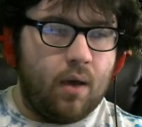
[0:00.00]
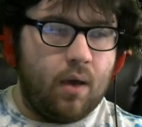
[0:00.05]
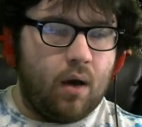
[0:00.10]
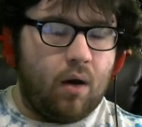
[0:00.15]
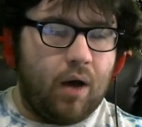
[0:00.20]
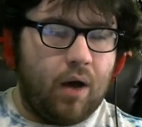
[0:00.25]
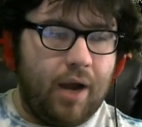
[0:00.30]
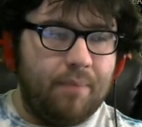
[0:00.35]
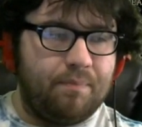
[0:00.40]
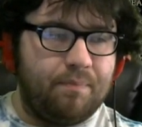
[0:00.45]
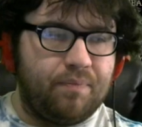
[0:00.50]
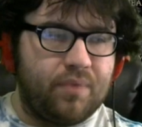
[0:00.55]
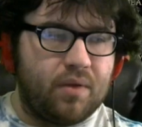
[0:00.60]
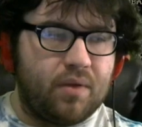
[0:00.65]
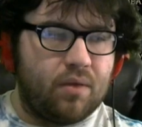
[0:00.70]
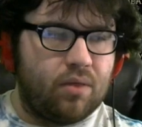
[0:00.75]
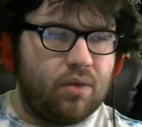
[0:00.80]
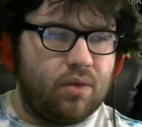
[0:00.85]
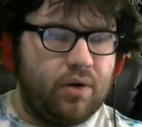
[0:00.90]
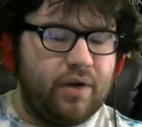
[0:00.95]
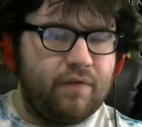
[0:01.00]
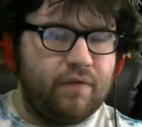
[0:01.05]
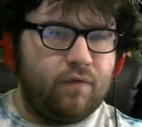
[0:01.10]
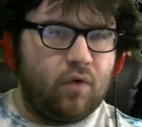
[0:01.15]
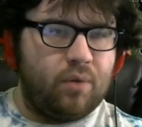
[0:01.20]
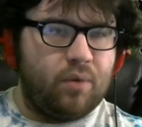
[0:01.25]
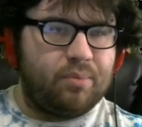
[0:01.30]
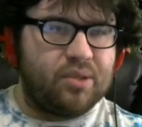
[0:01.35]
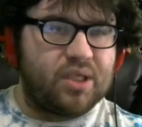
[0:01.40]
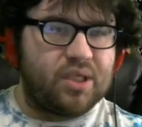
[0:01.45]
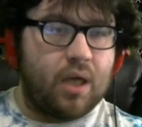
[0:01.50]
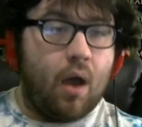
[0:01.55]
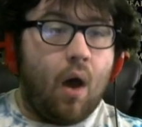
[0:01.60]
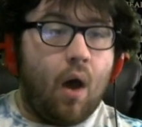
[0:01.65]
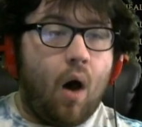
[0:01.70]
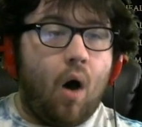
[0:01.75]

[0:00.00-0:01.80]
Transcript: Oh, I'm 34%.